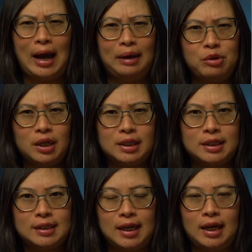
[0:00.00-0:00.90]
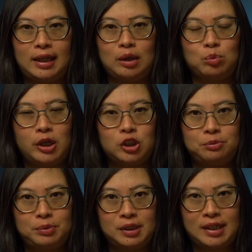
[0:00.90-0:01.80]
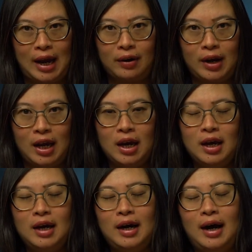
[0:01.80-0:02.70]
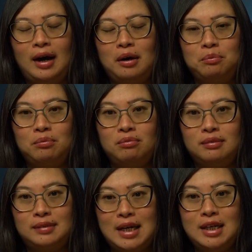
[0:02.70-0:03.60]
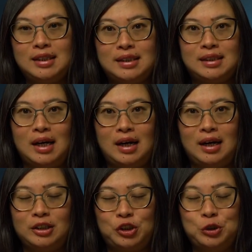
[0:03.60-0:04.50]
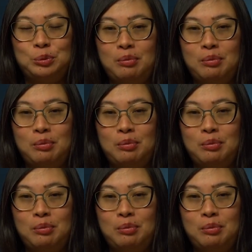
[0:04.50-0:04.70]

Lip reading: amulets that worshippers carry. These two